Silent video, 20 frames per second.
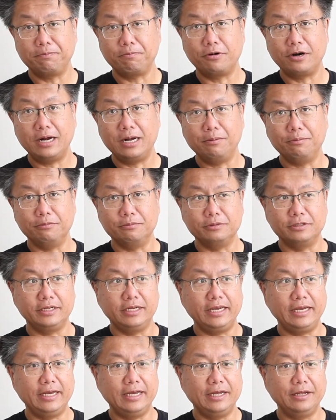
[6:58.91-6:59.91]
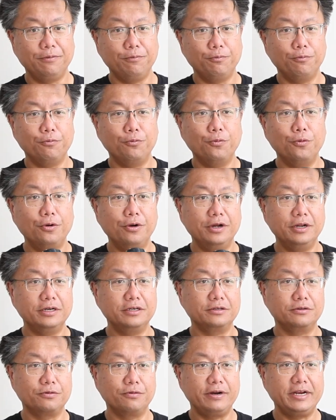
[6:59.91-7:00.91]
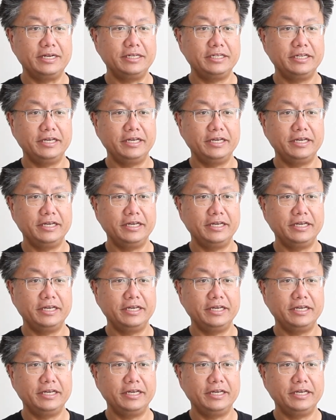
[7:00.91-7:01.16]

problems. And one great